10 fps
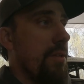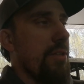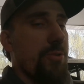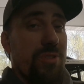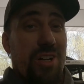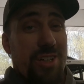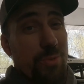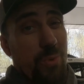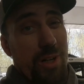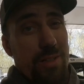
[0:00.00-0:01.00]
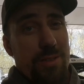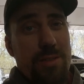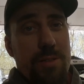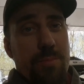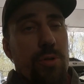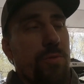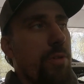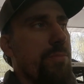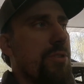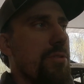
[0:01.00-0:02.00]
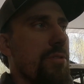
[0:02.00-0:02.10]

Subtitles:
These ones are actually wireless and they're Proforms.